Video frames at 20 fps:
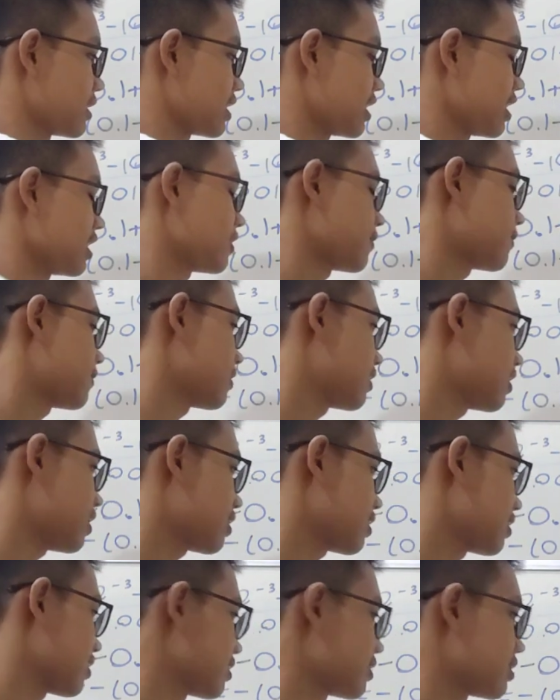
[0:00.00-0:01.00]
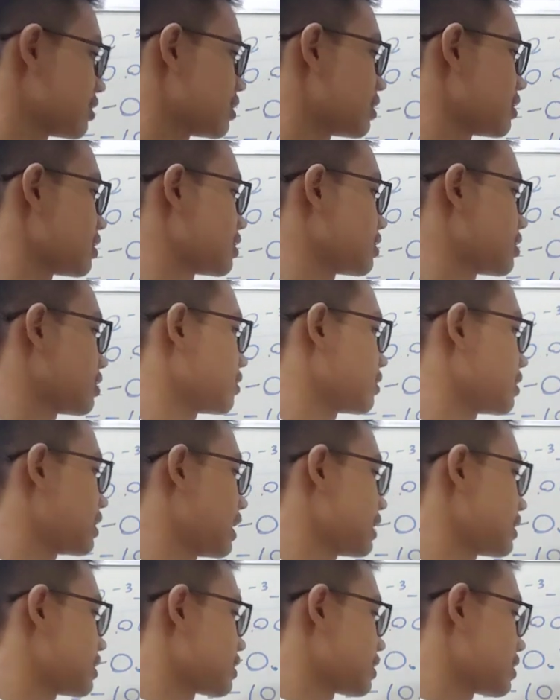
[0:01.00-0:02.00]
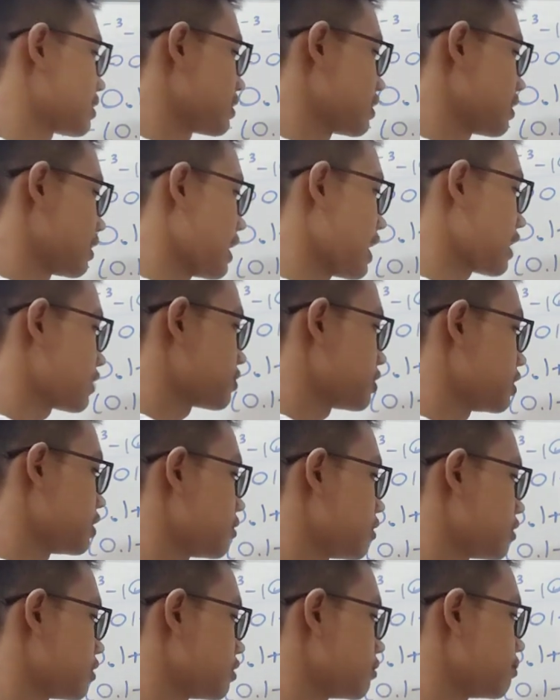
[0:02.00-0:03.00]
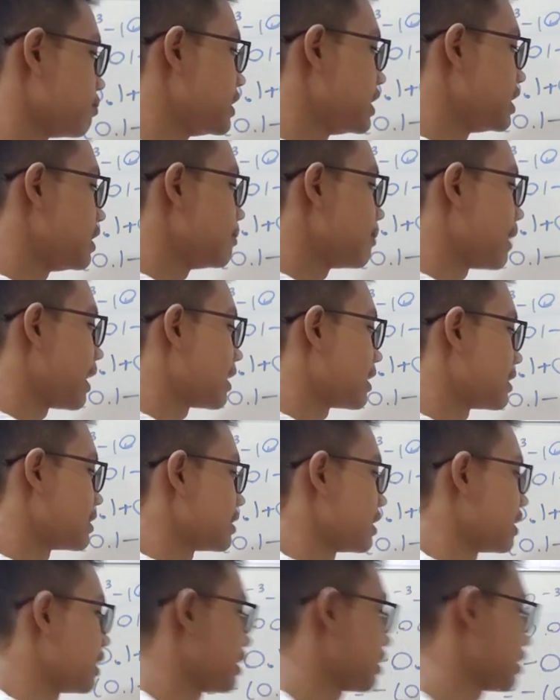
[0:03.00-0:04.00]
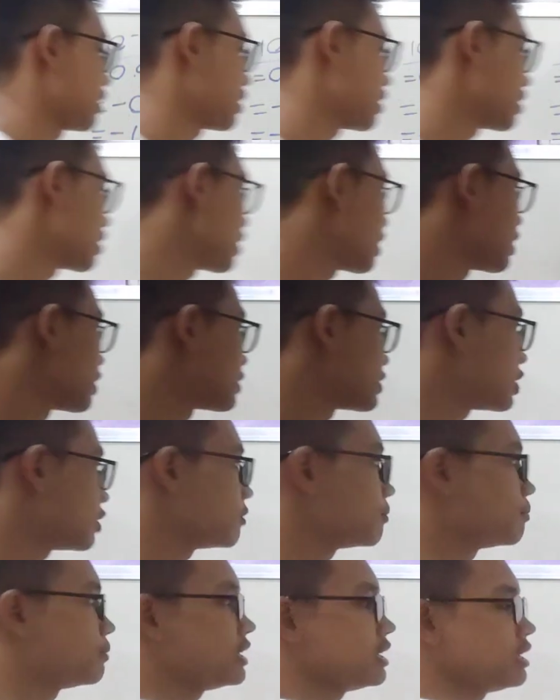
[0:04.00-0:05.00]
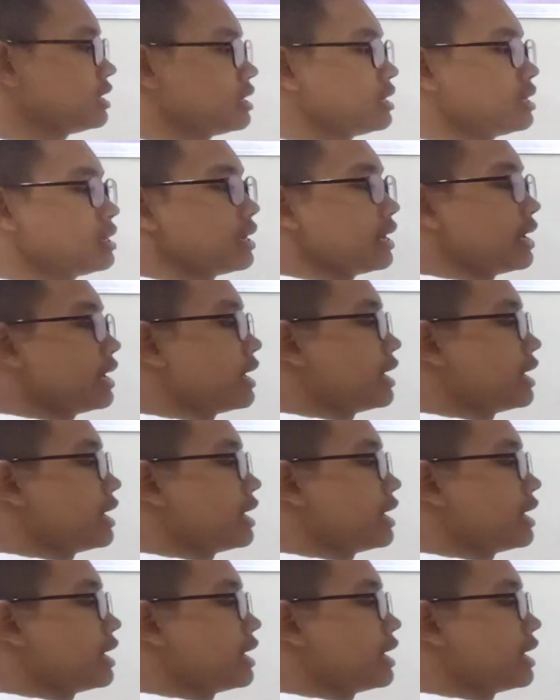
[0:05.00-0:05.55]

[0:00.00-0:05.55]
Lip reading: kind of forgot. So that's actually equal to b minus a. So b